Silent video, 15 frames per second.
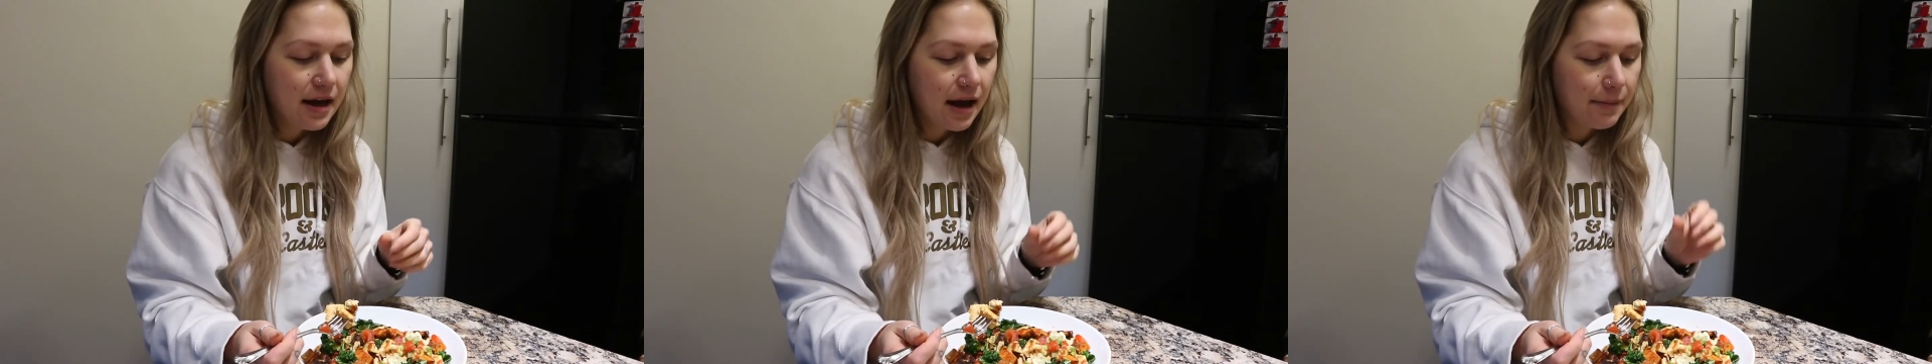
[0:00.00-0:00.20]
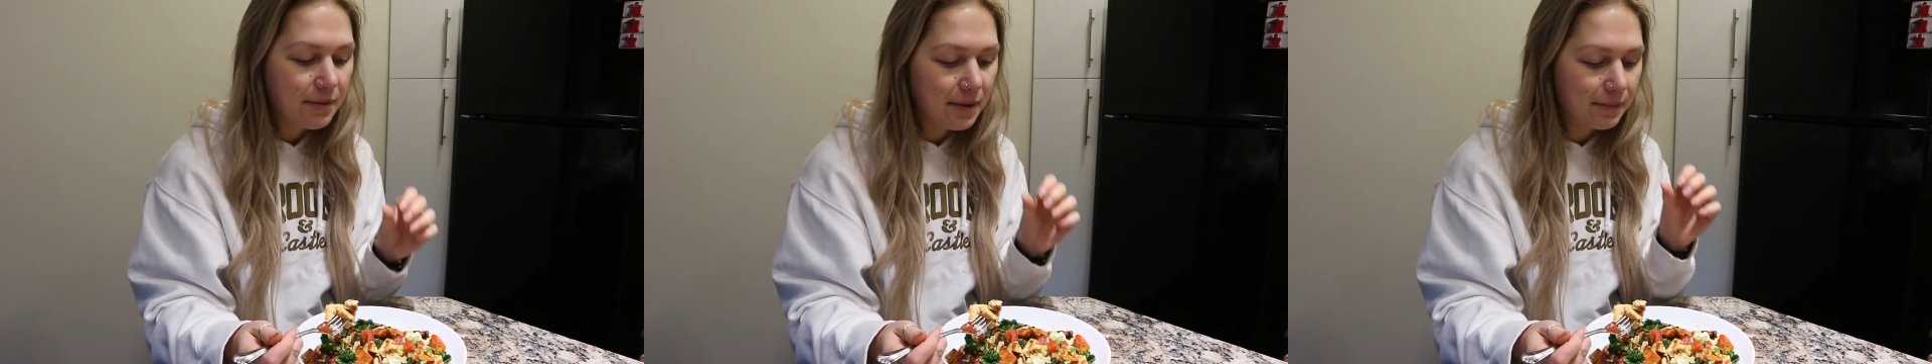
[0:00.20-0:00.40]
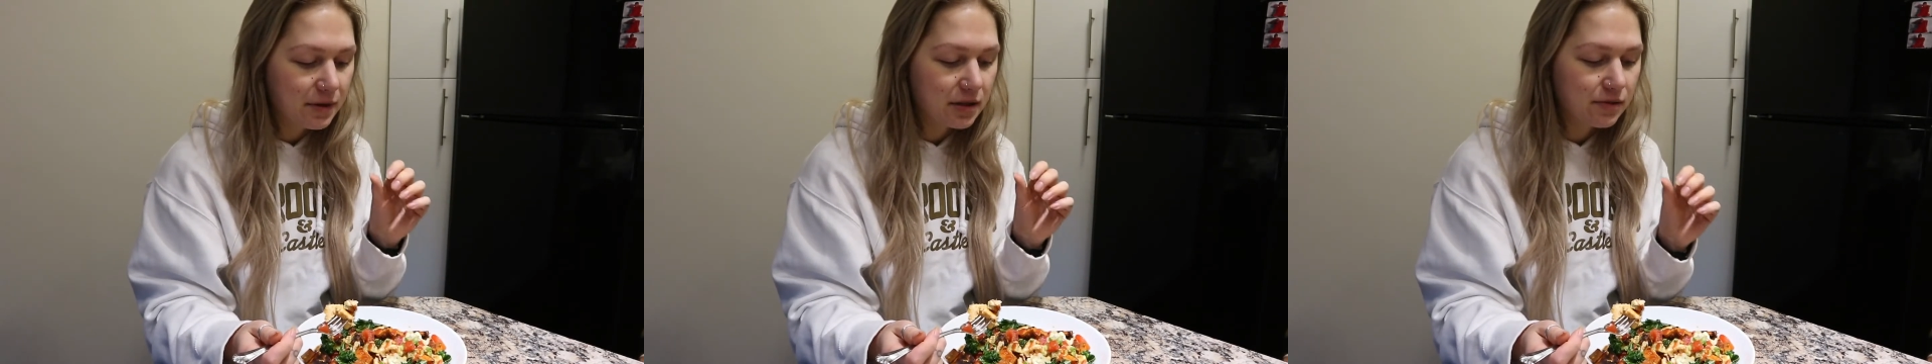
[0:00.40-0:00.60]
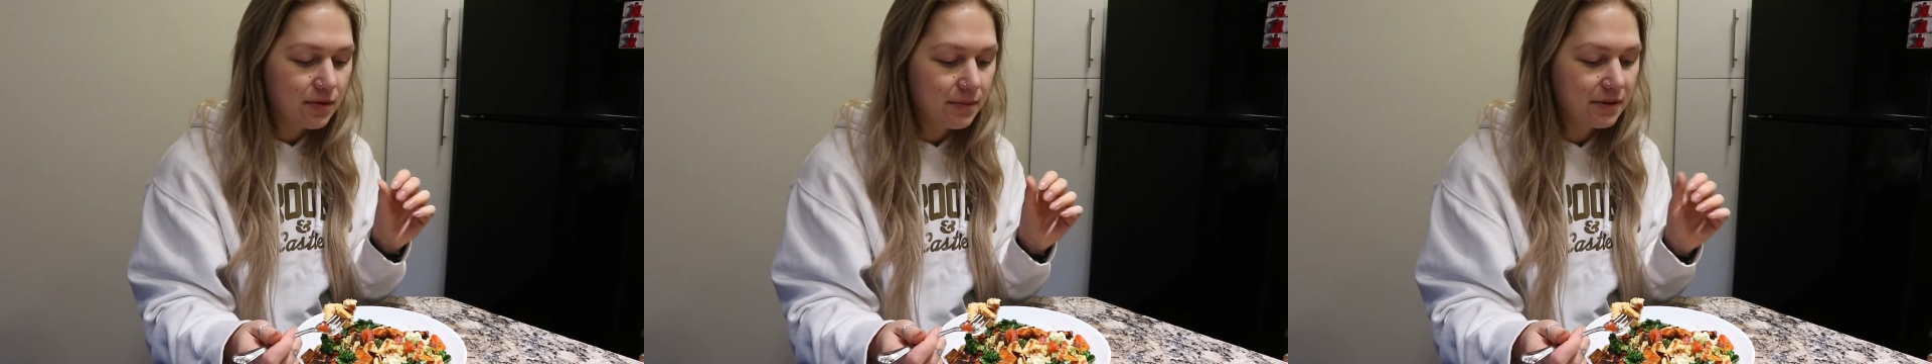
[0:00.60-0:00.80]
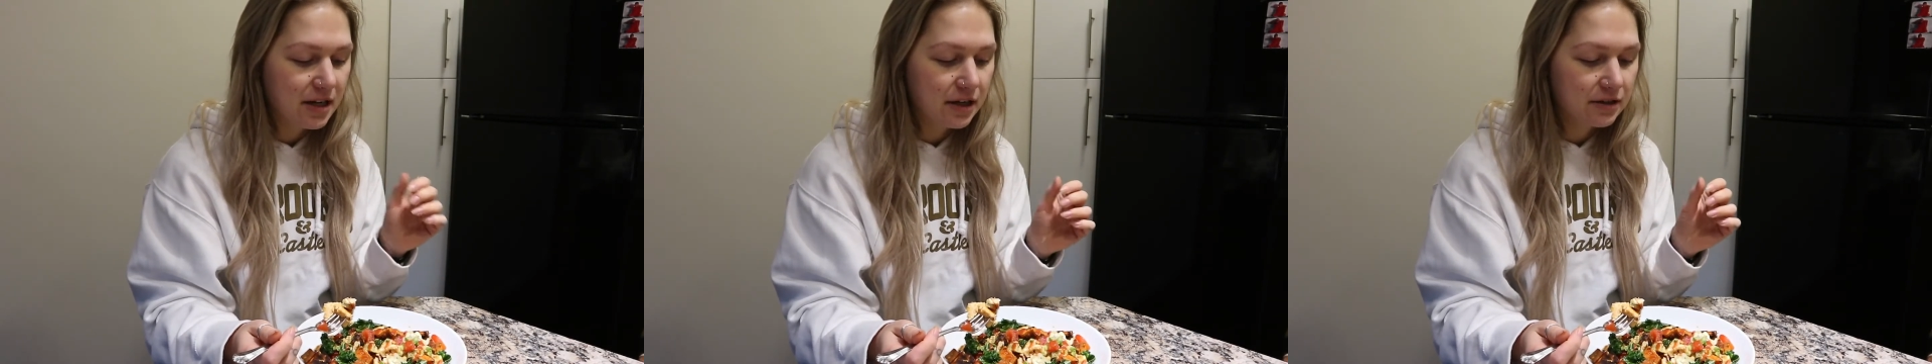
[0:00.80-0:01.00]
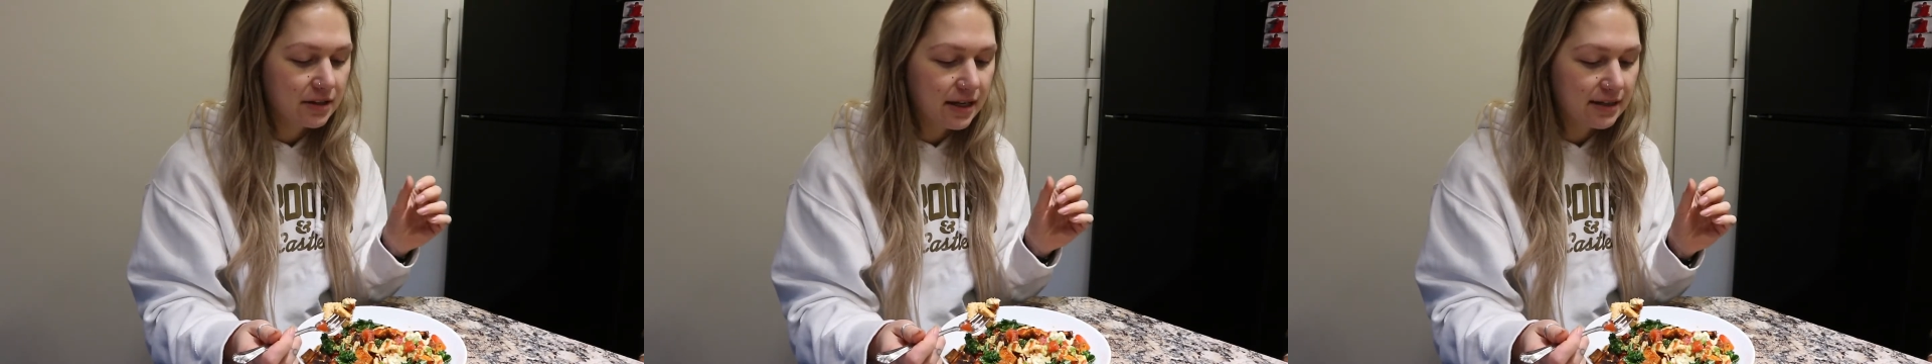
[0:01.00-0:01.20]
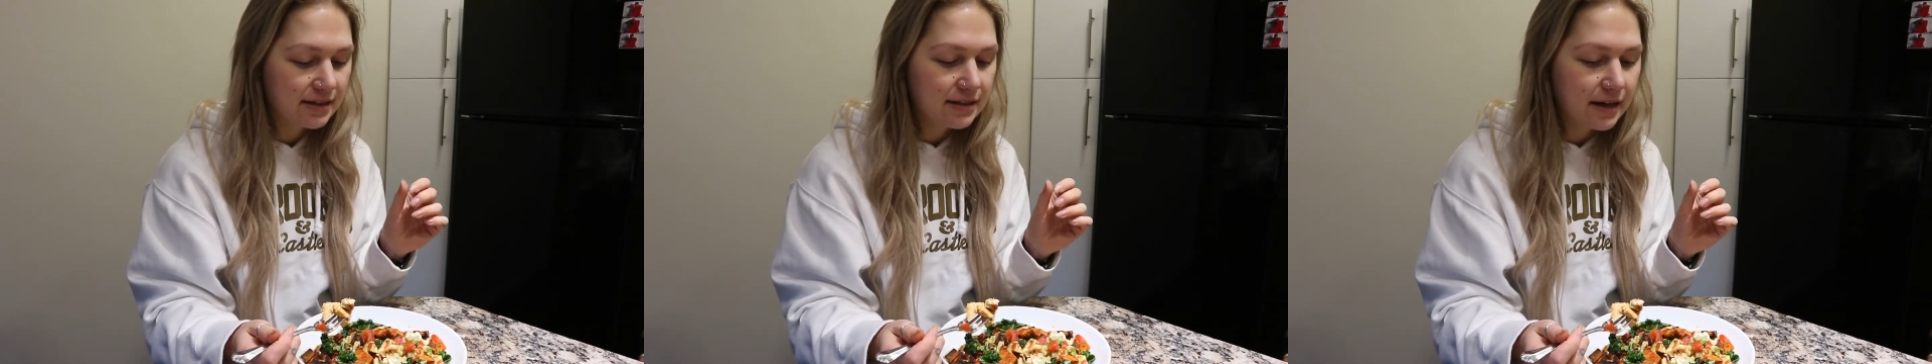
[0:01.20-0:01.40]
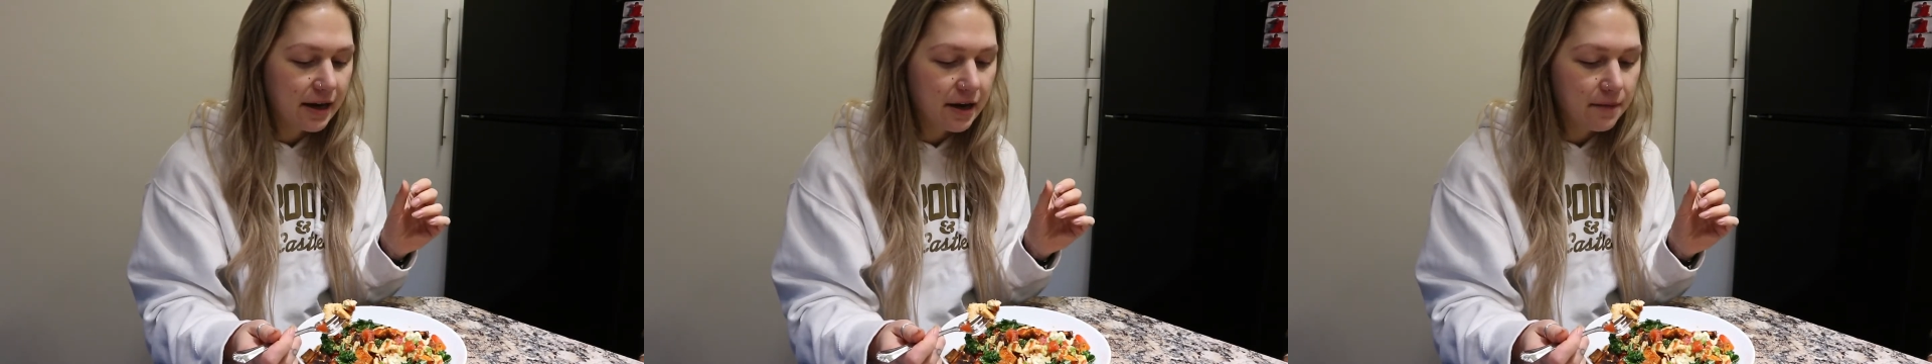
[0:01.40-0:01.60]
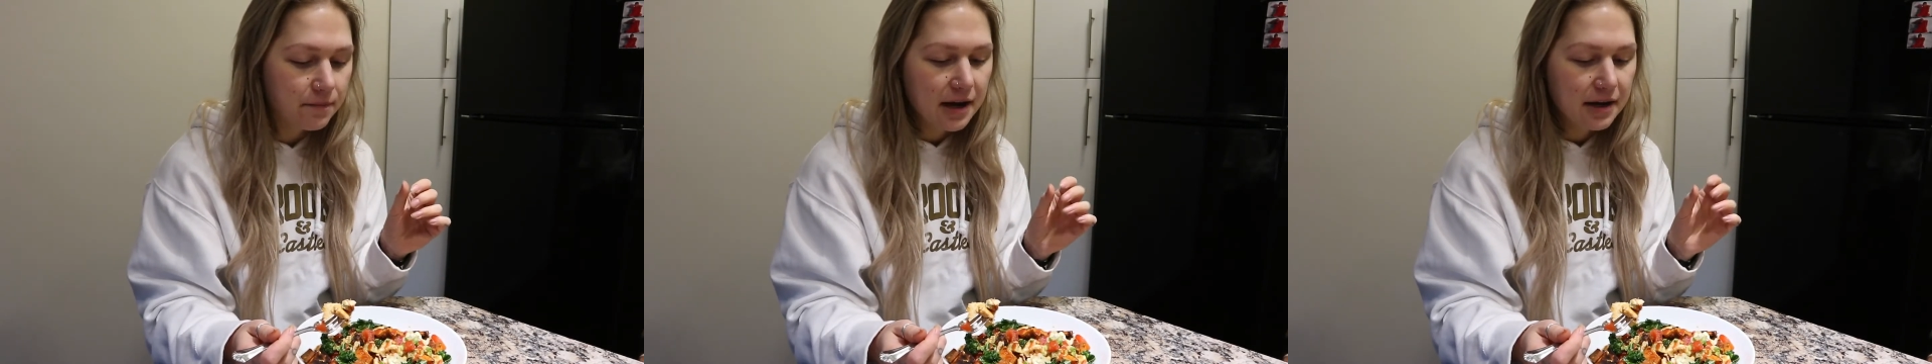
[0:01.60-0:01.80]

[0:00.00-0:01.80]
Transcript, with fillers: I prepped the sweet potatoes last night